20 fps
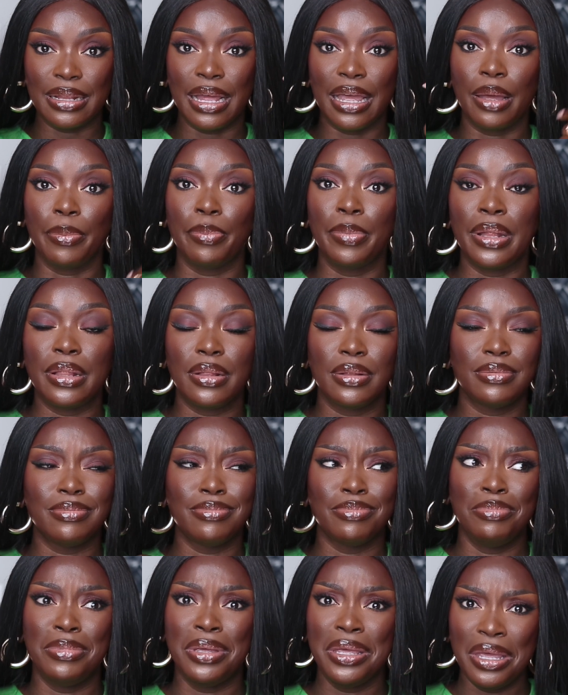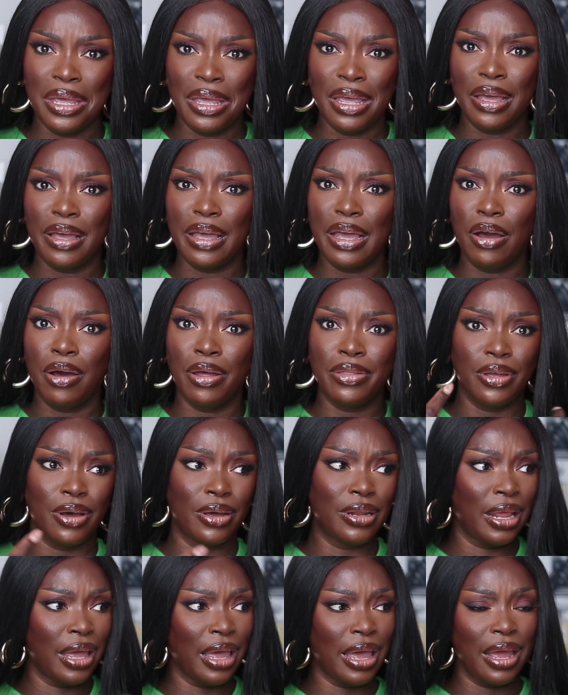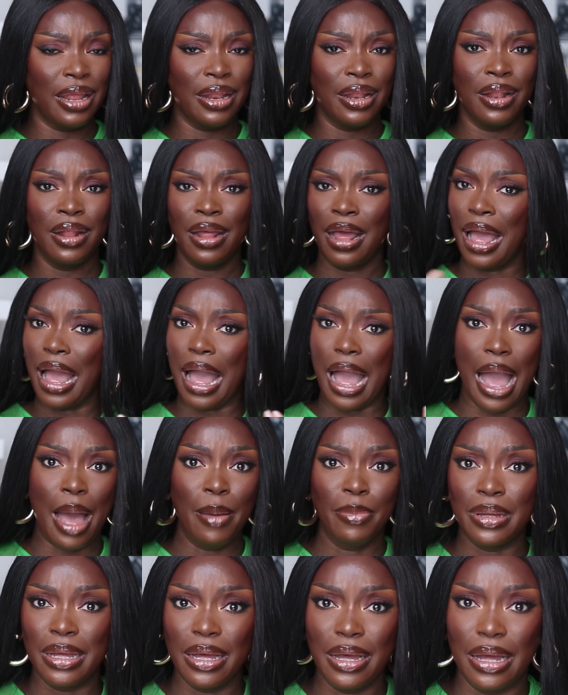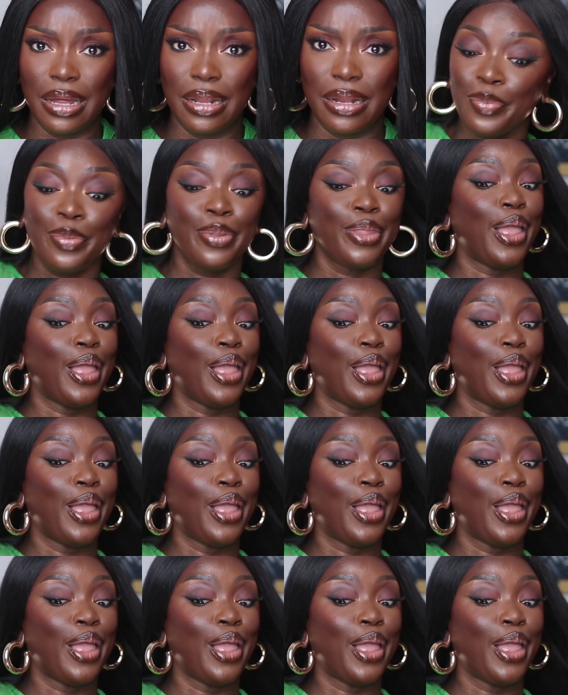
Like, but me, on the other hand, I'm good.